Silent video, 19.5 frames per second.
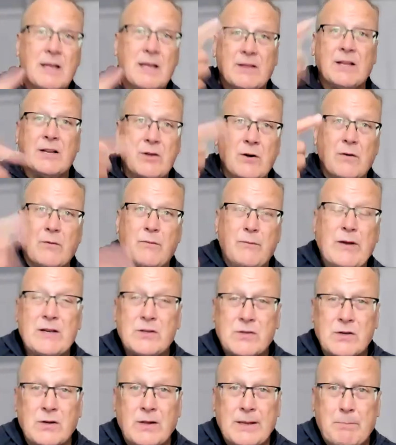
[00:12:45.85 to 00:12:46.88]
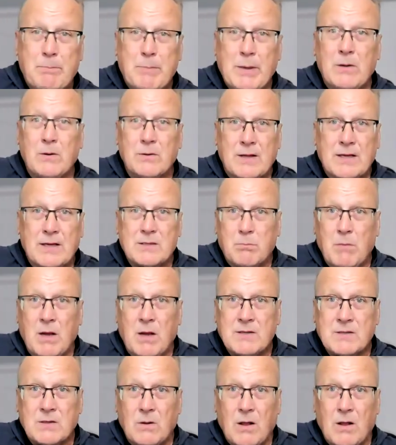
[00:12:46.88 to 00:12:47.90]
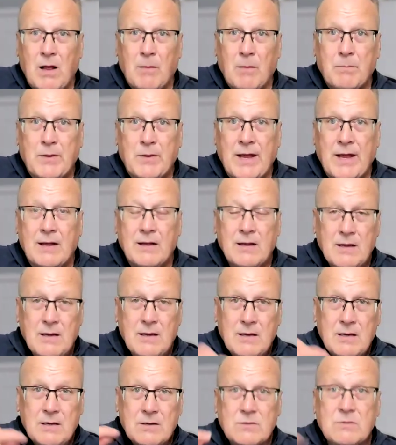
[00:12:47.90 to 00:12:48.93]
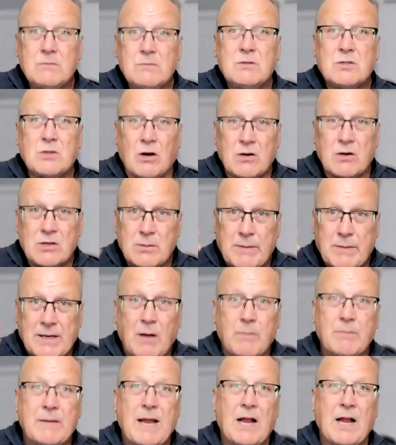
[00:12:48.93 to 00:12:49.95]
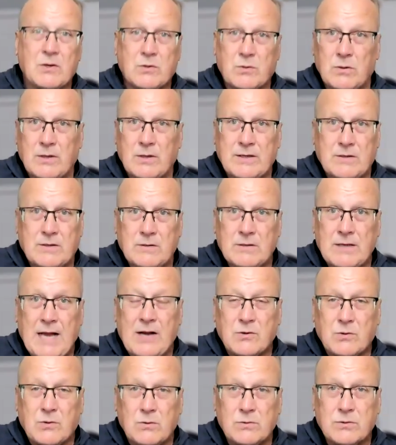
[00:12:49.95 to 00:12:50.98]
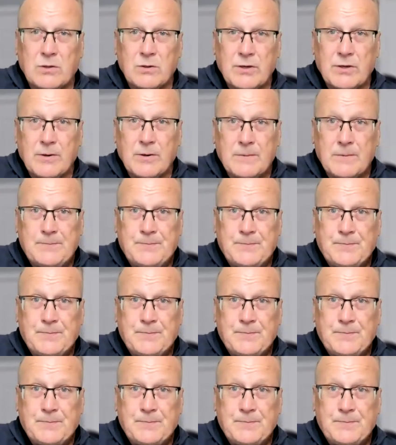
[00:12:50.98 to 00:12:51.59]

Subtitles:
and then you eventually build this muscle up that starts to become natural to you.